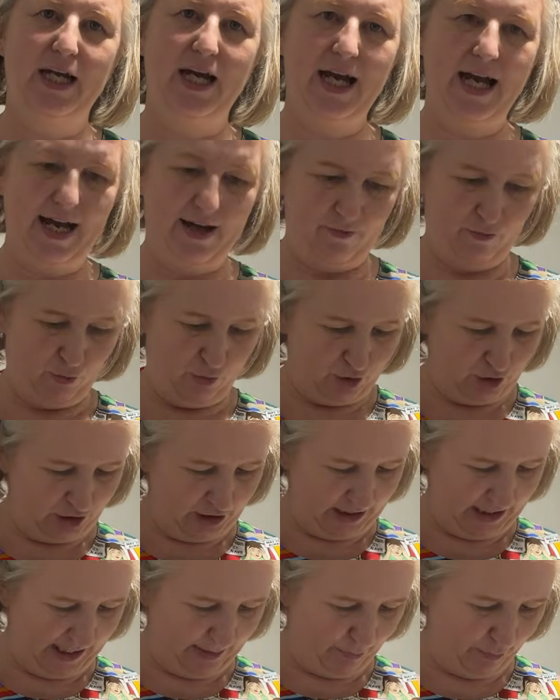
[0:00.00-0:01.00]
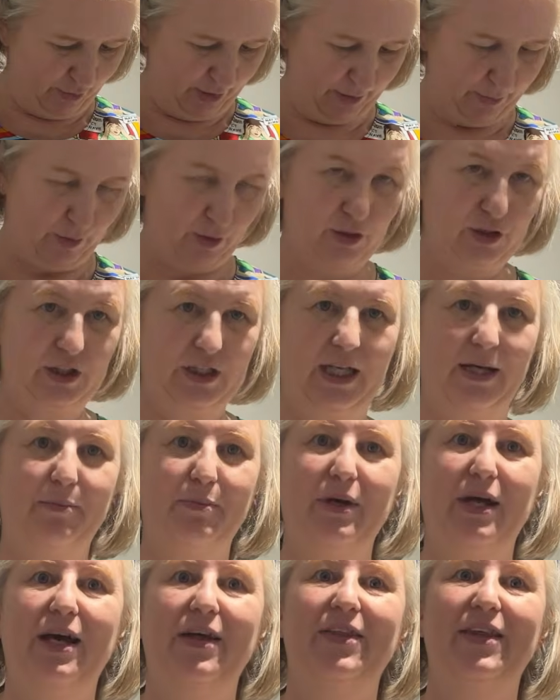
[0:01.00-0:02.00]
I have washed it, pre-washed it,
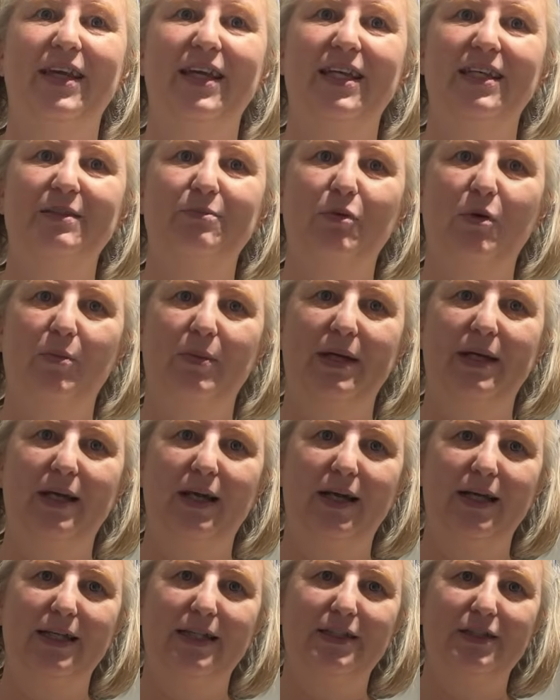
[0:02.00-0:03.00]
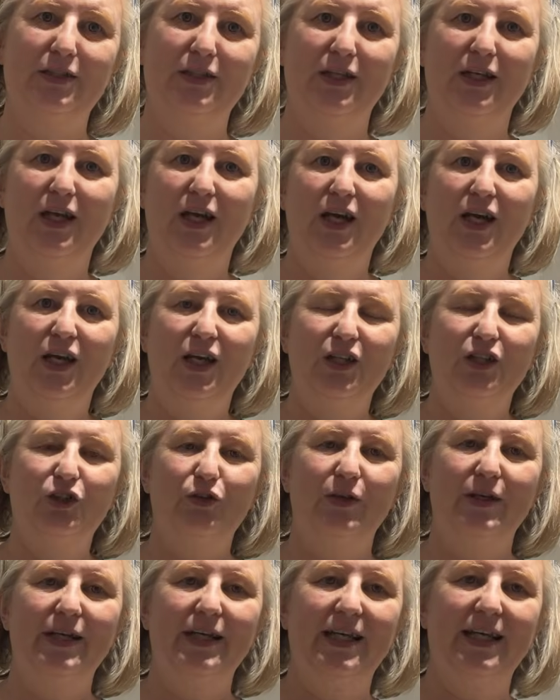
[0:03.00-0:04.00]
but I think it's probably likely to
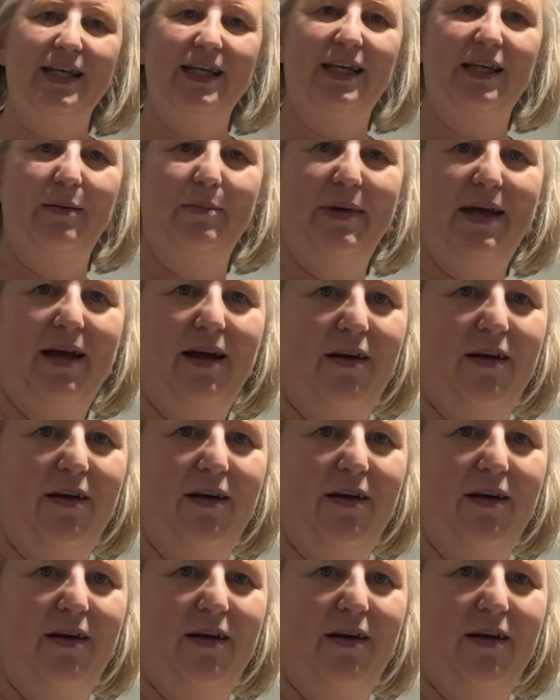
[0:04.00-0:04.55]
shrink a little bit.